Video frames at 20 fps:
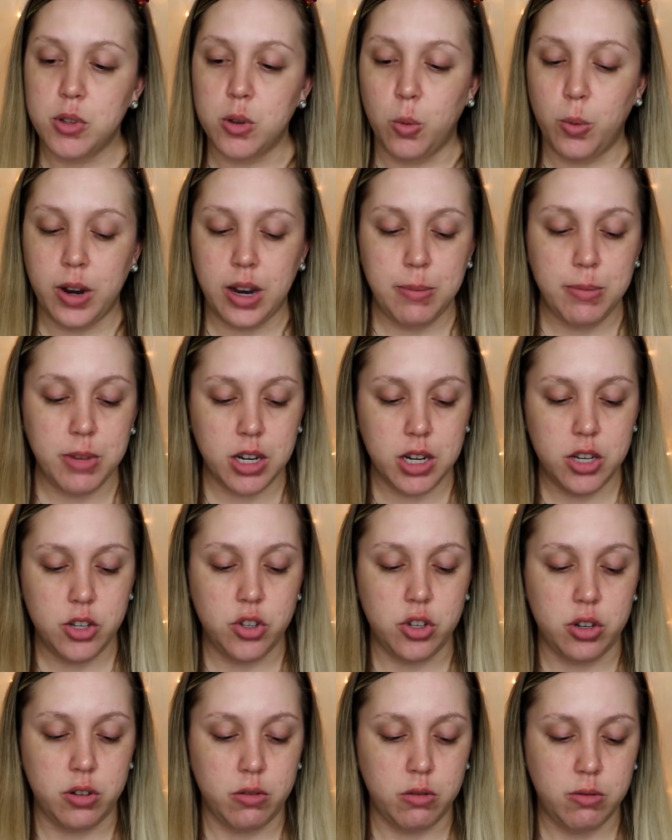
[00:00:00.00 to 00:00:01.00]
So what I'm
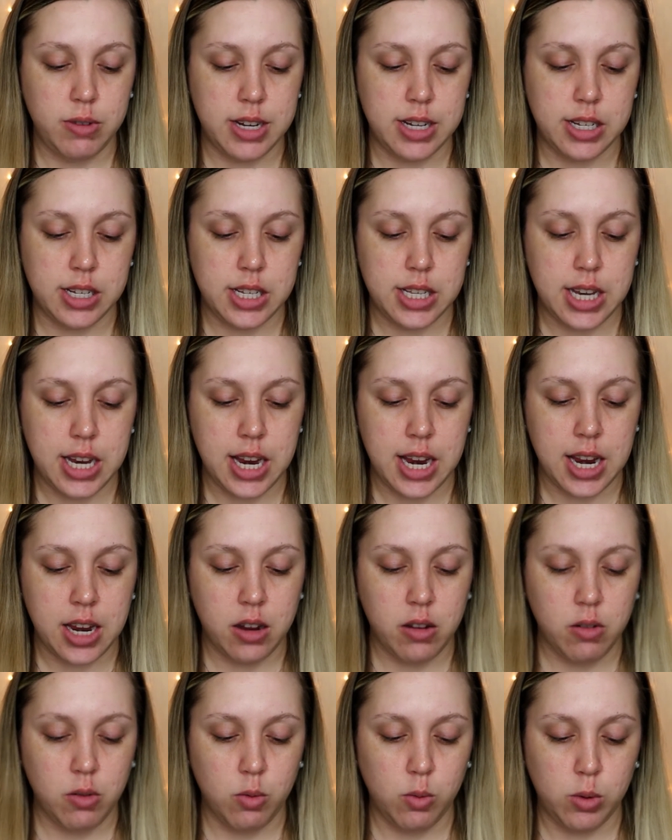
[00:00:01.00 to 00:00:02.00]
gonna do is
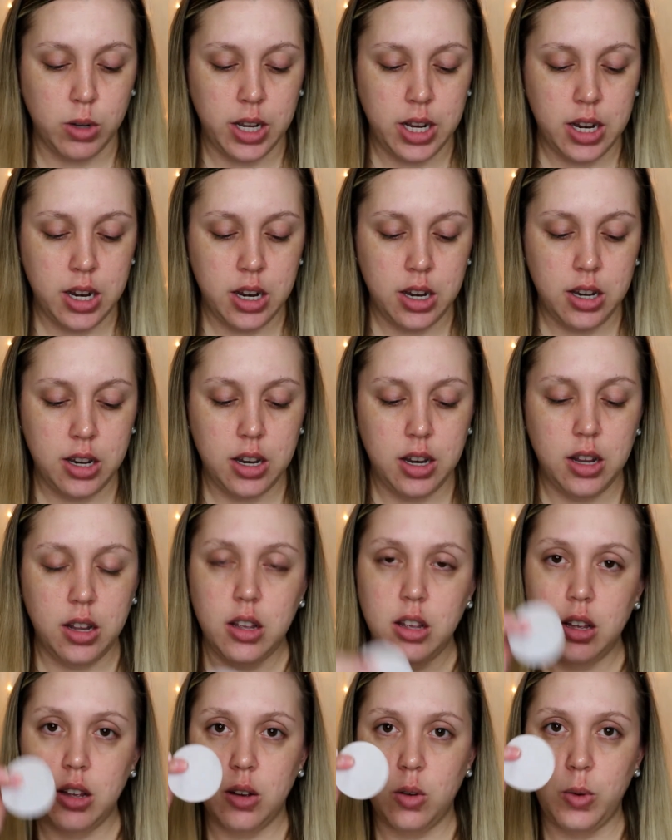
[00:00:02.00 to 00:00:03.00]
take one,
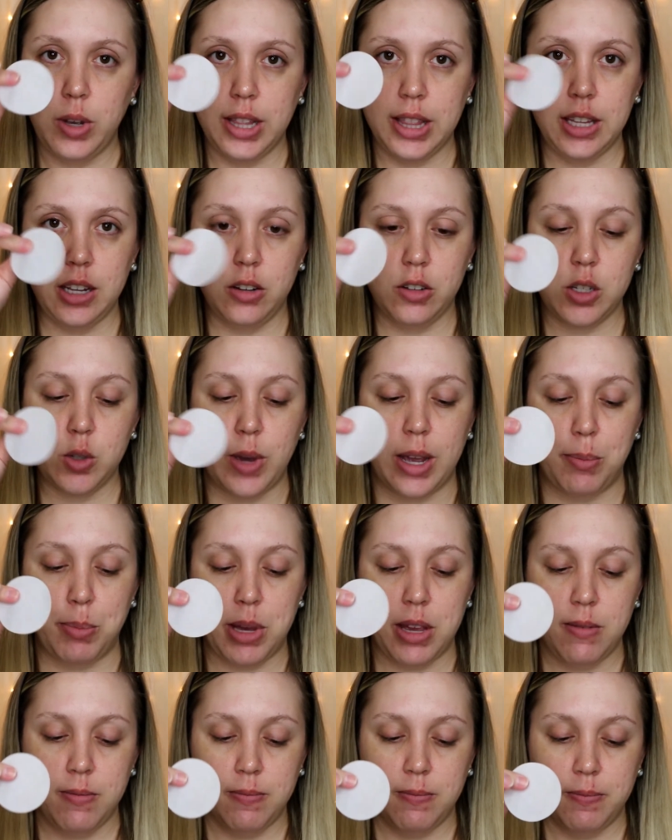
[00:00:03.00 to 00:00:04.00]
one little
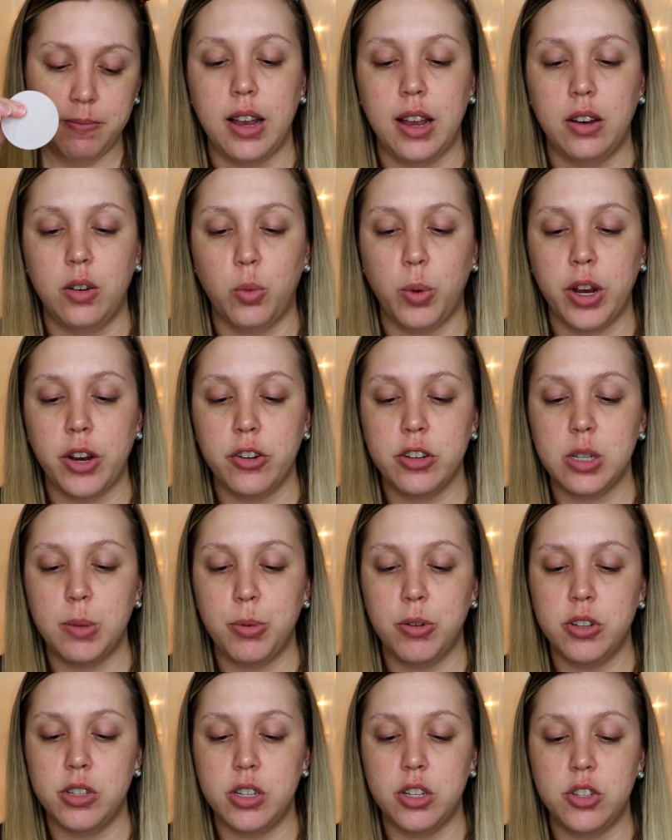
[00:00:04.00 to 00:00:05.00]
swipey, and what you're
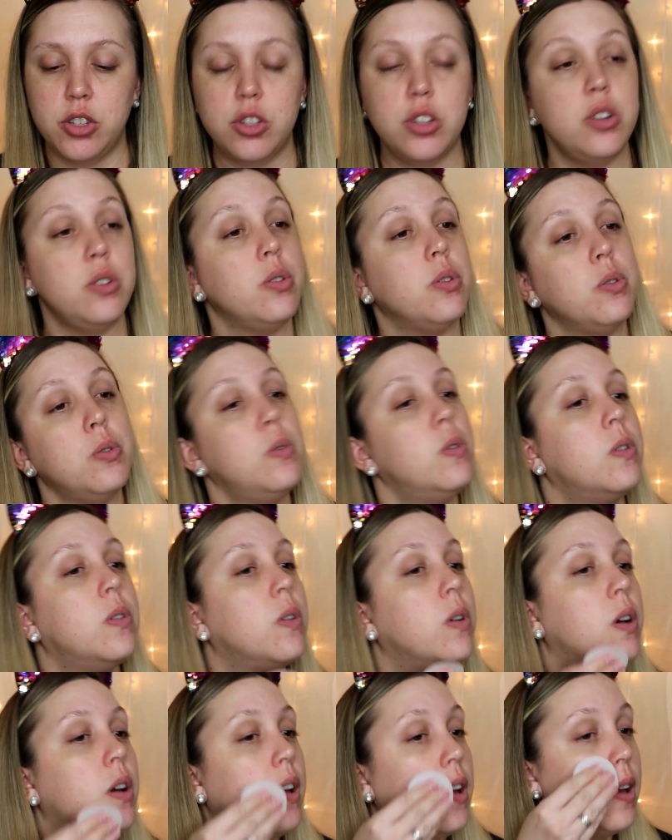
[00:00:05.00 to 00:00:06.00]
supposed to do
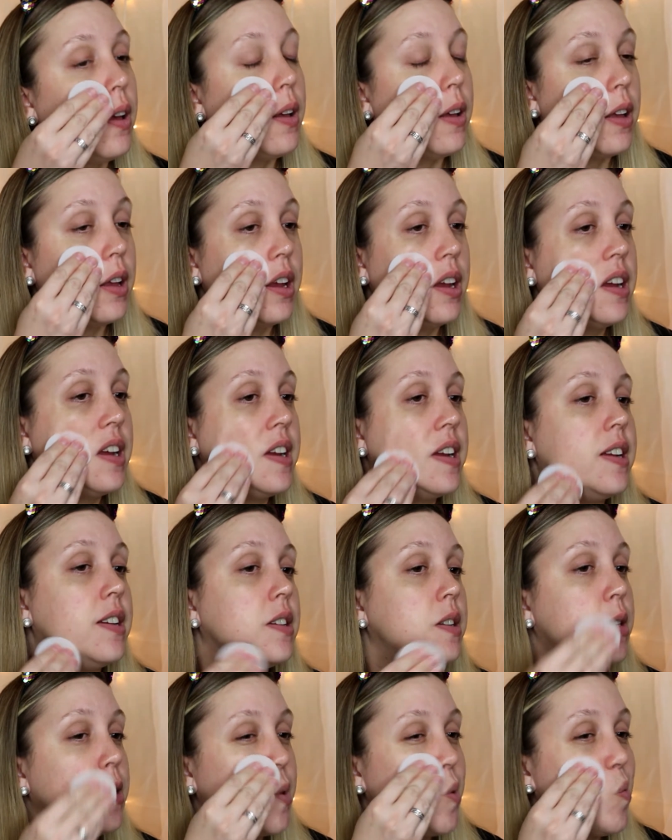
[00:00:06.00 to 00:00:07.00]

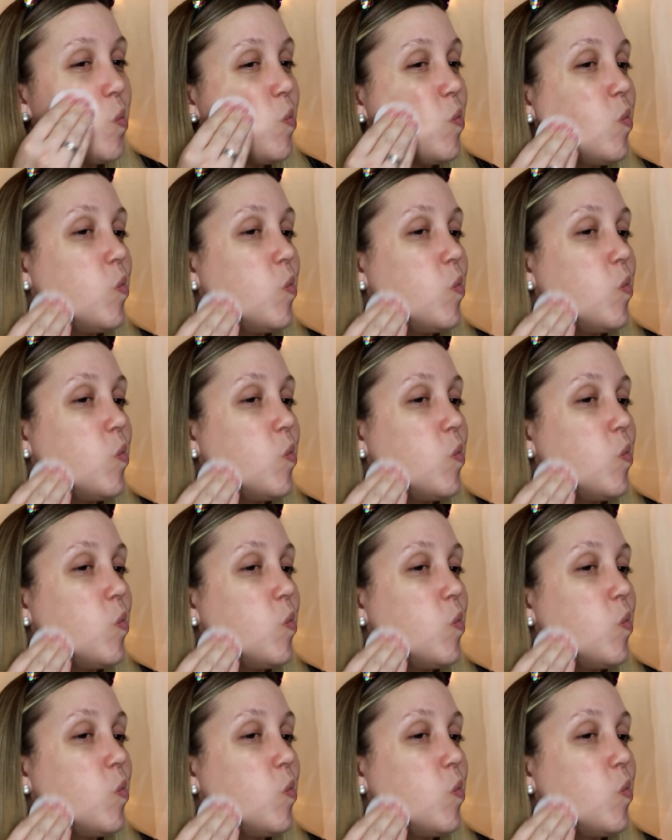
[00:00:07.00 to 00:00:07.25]
is